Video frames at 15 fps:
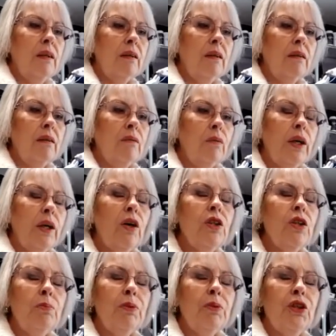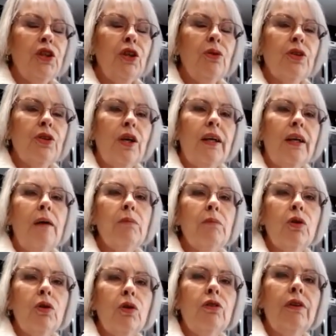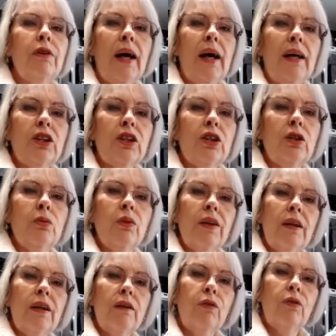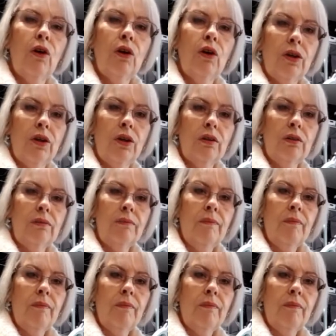we're going to produce a chemical reaction within the follicle,